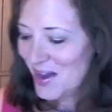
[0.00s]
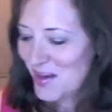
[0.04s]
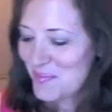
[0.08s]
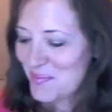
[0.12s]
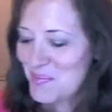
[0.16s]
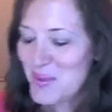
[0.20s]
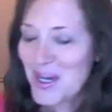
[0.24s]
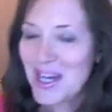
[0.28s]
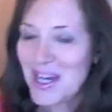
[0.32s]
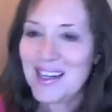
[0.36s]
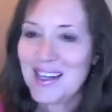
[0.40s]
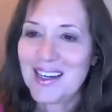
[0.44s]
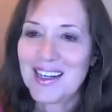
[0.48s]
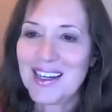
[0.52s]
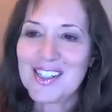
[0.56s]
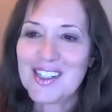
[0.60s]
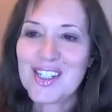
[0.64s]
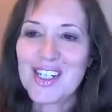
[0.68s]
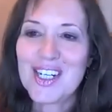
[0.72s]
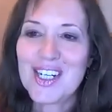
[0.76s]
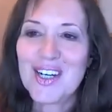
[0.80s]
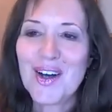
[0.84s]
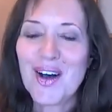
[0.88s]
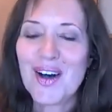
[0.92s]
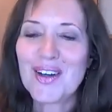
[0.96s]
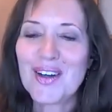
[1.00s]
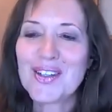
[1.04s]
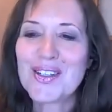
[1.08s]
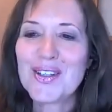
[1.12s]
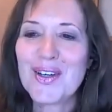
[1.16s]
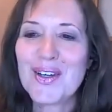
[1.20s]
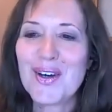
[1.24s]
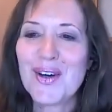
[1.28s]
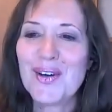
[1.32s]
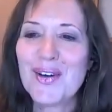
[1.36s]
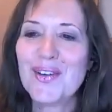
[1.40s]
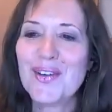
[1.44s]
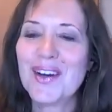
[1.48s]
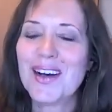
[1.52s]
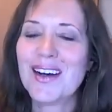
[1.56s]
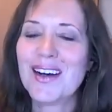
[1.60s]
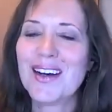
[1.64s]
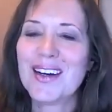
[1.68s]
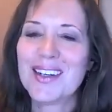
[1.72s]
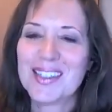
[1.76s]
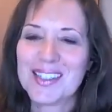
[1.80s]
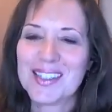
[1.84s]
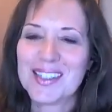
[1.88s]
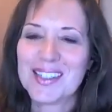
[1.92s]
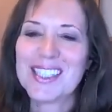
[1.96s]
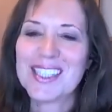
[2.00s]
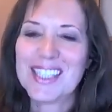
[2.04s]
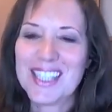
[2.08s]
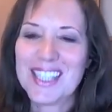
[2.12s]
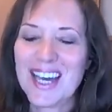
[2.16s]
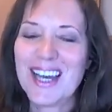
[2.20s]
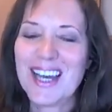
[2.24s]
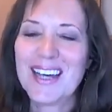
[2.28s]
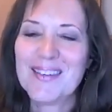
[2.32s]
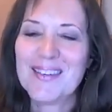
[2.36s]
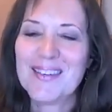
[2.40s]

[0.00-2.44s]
But she also, go ahead.